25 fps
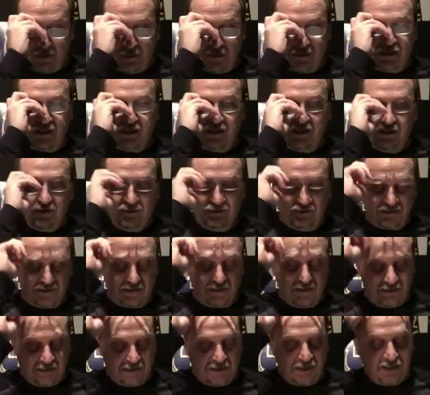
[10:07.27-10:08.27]
she
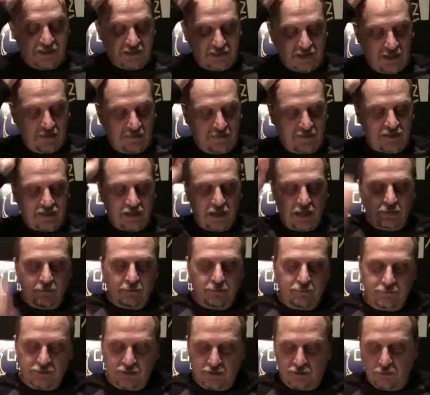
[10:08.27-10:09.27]
is on this
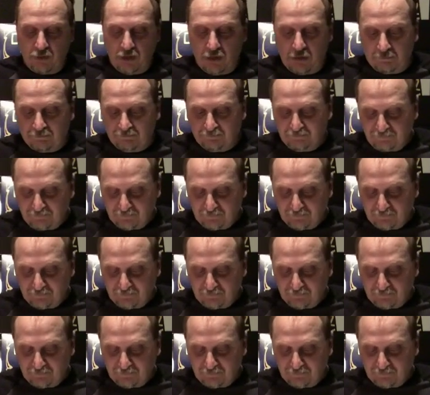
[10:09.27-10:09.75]
album as well.